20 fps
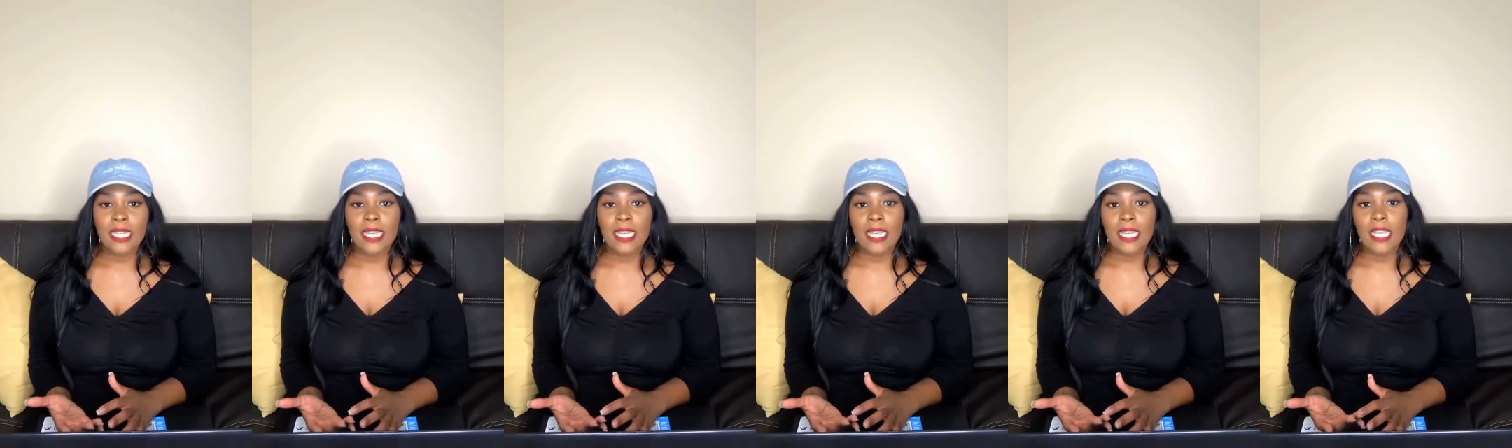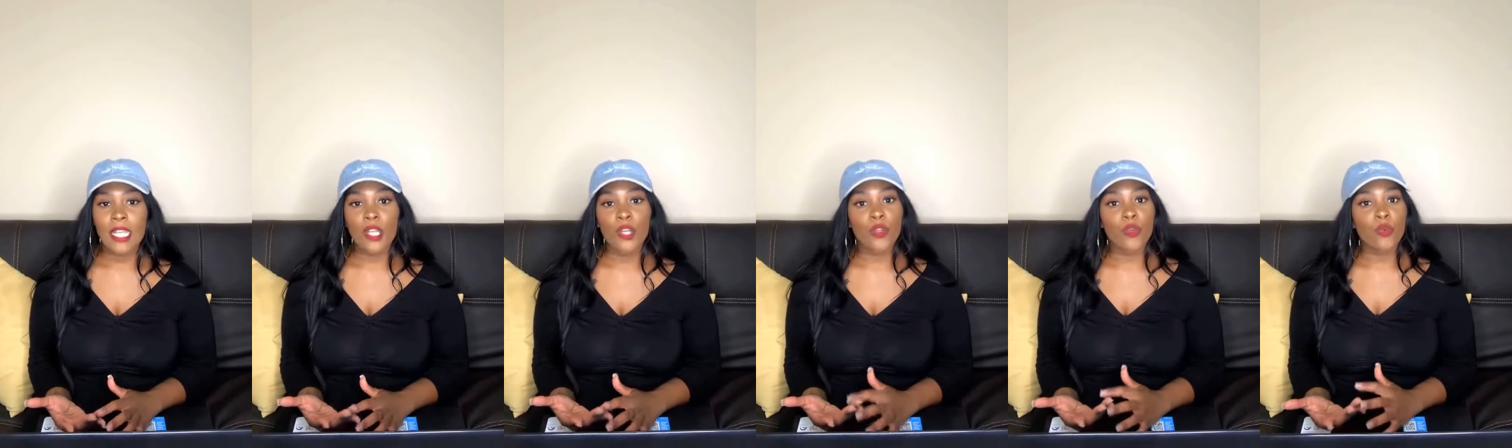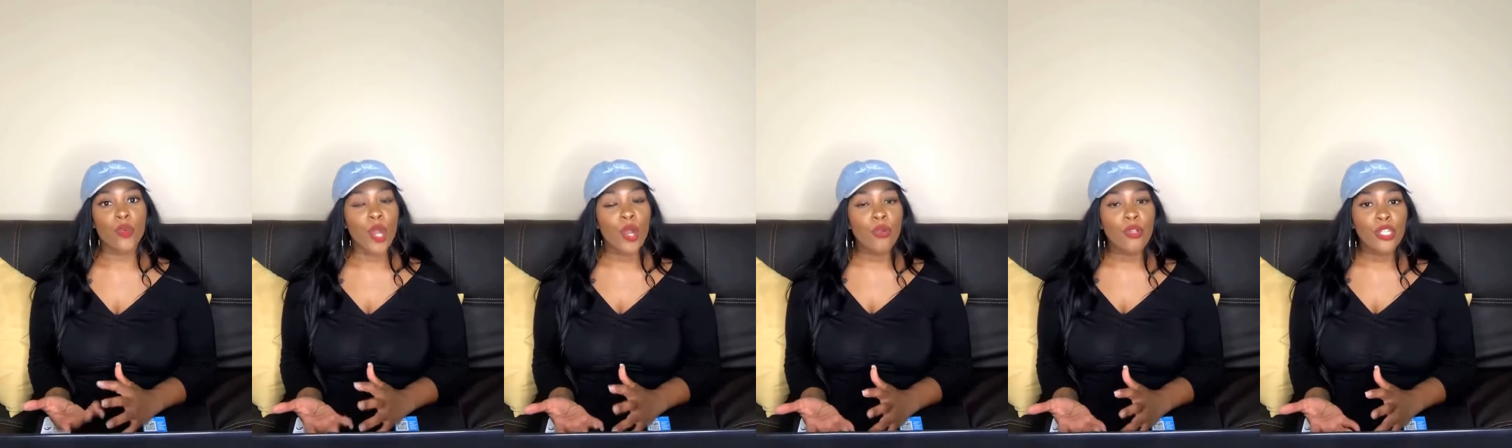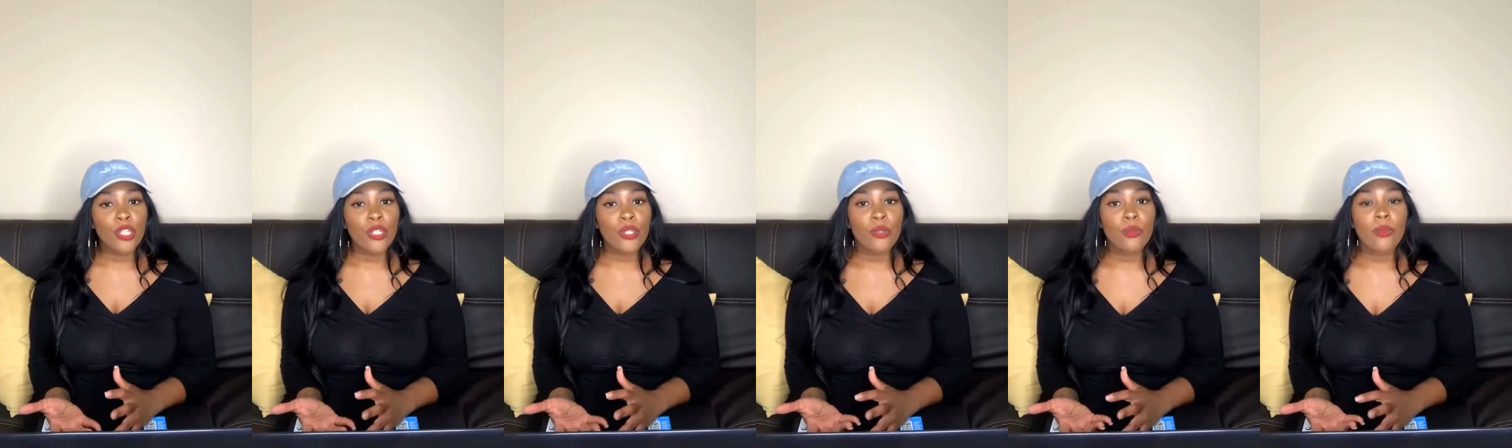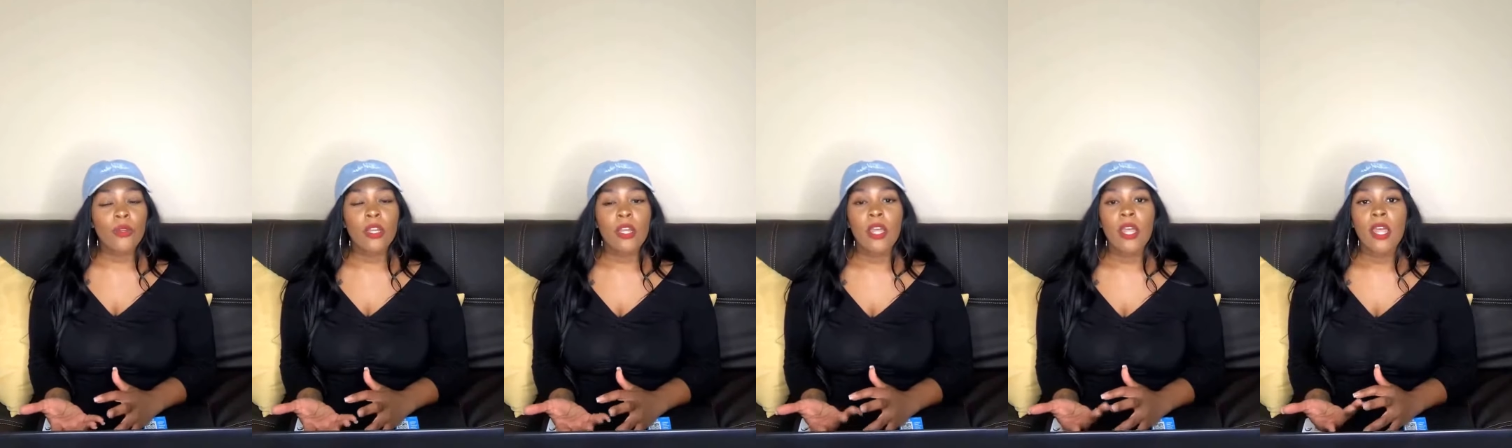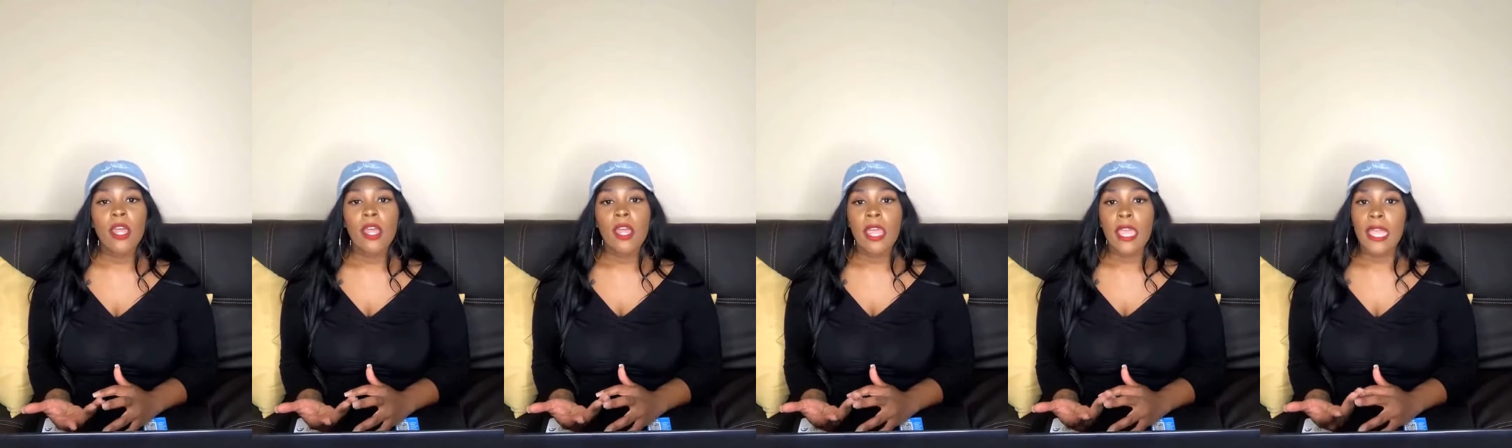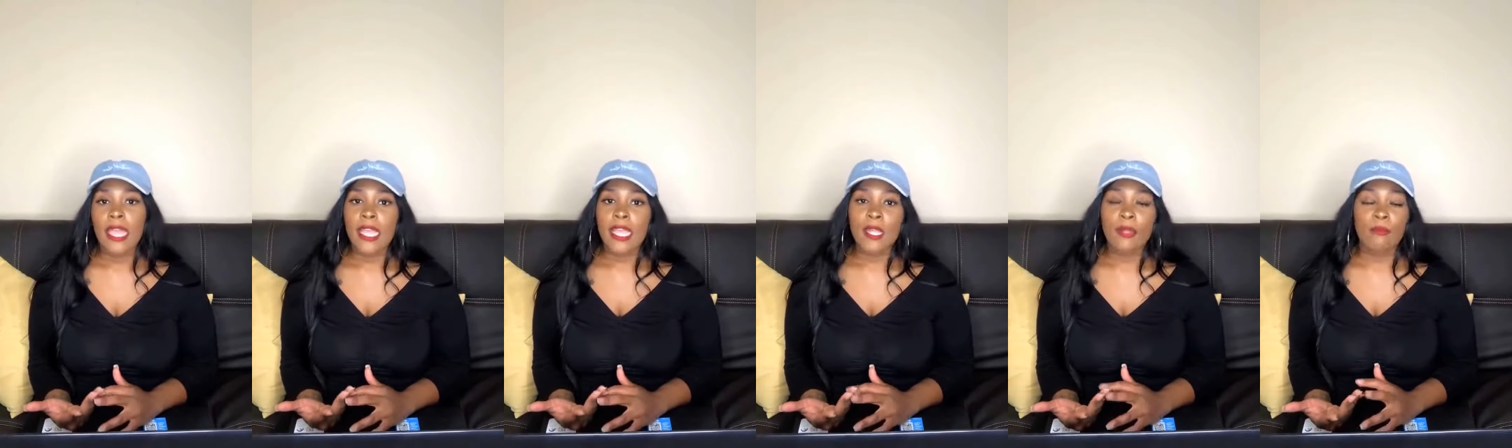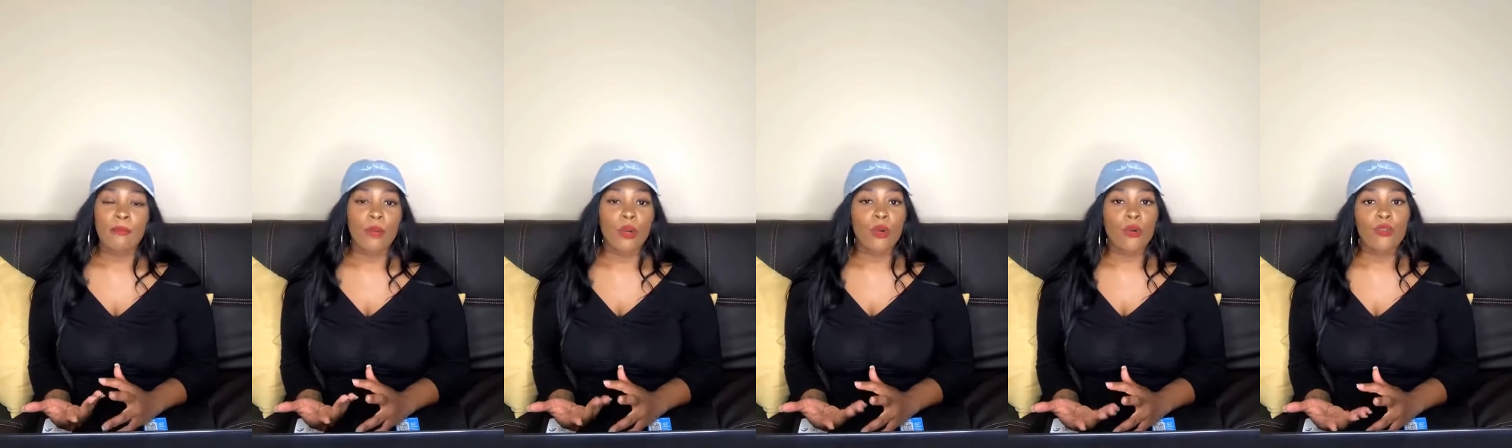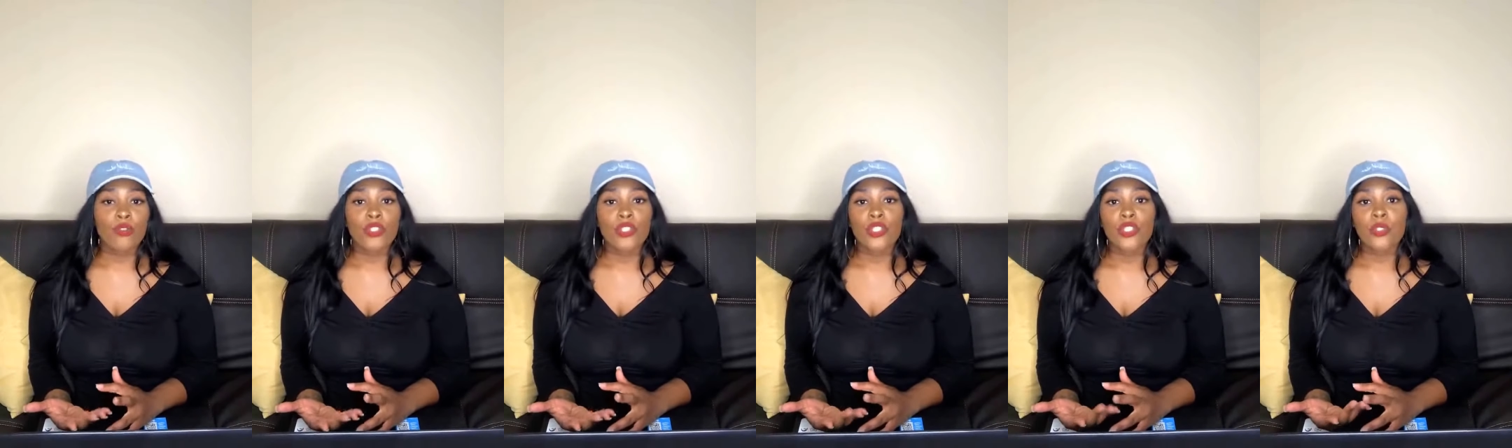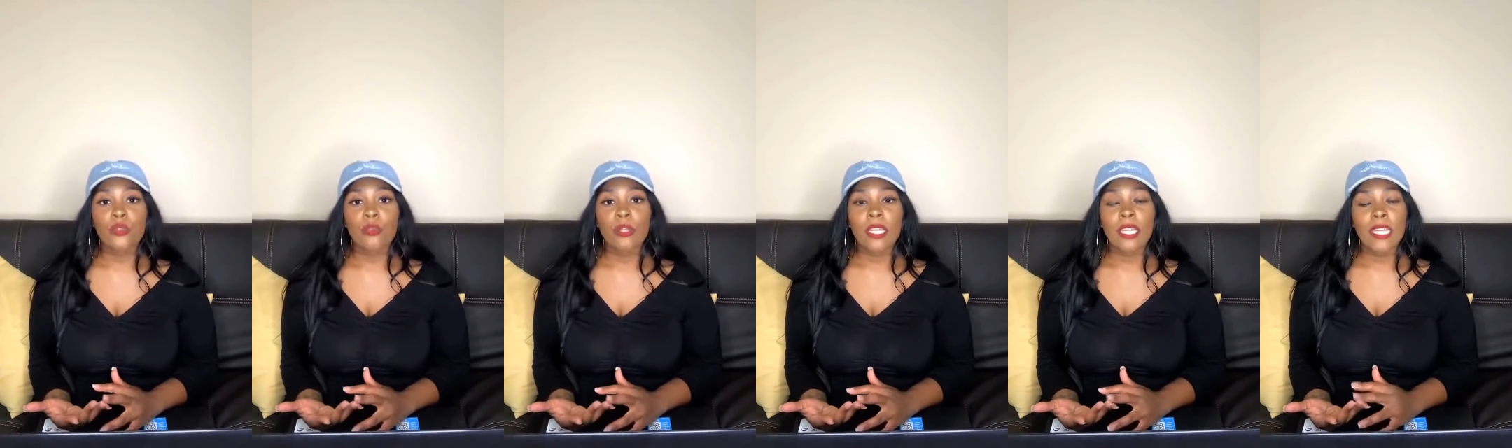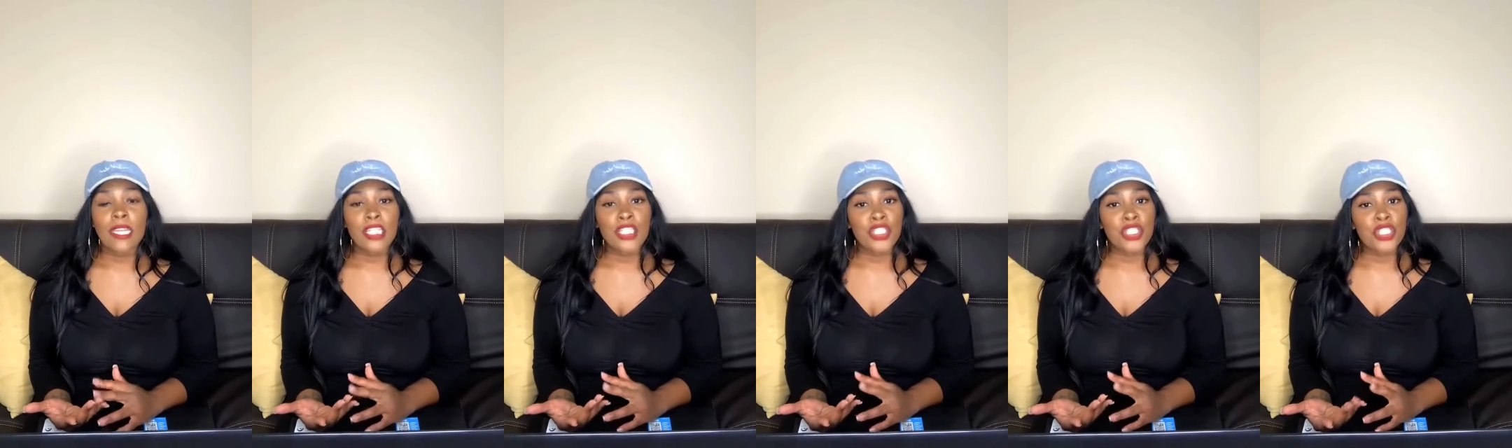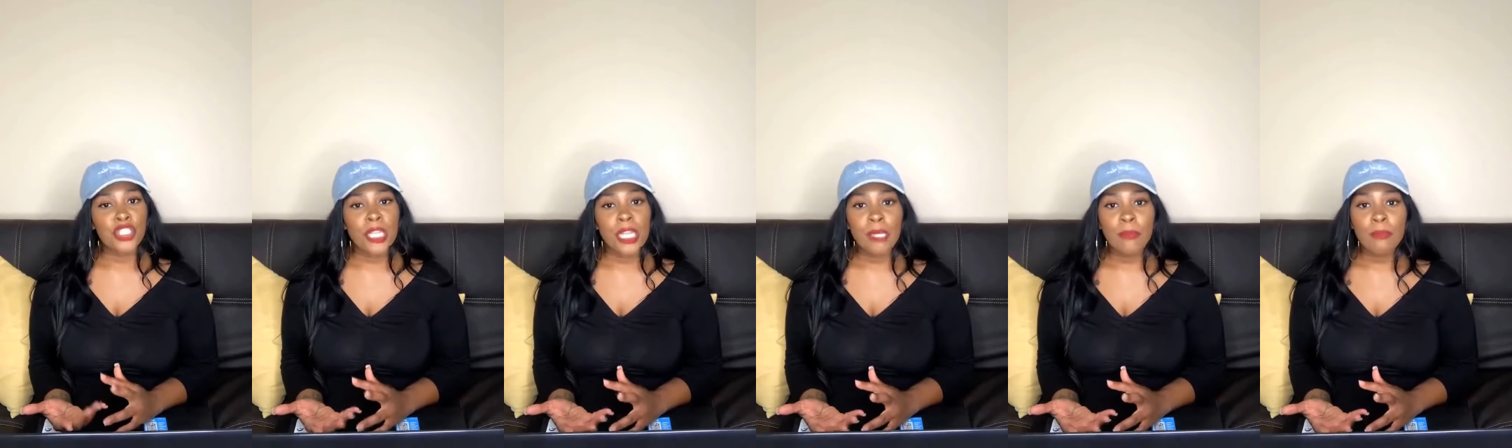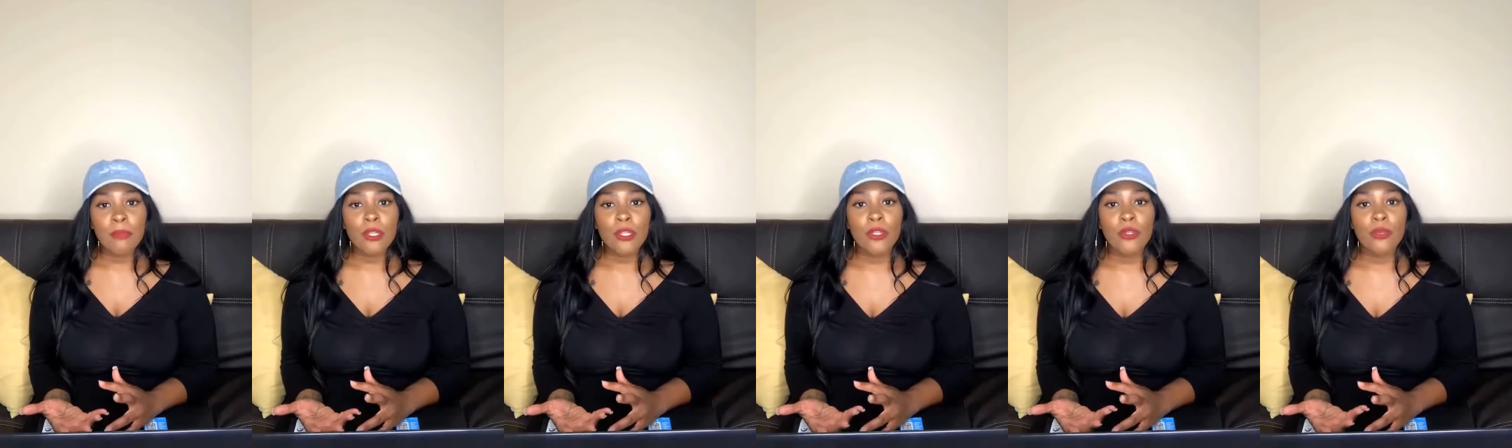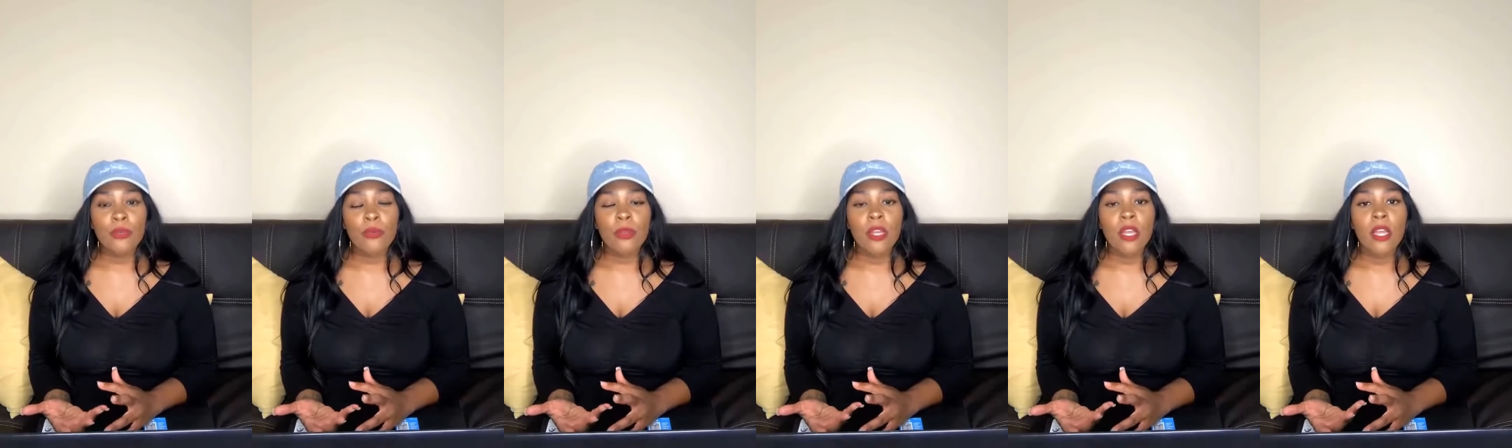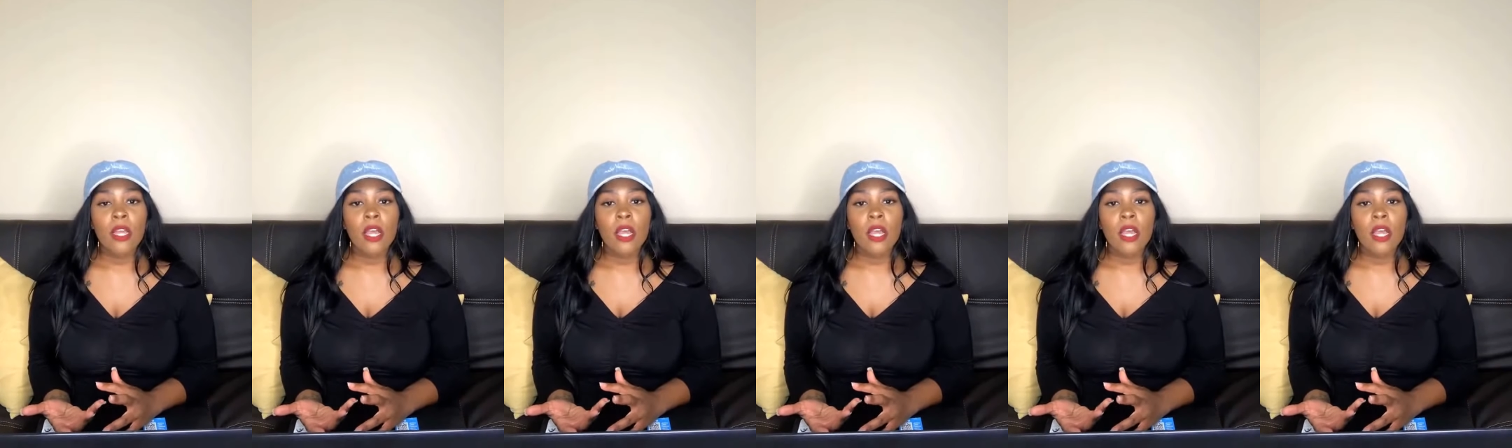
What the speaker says: It can grow you, it can mold you, it can shape you,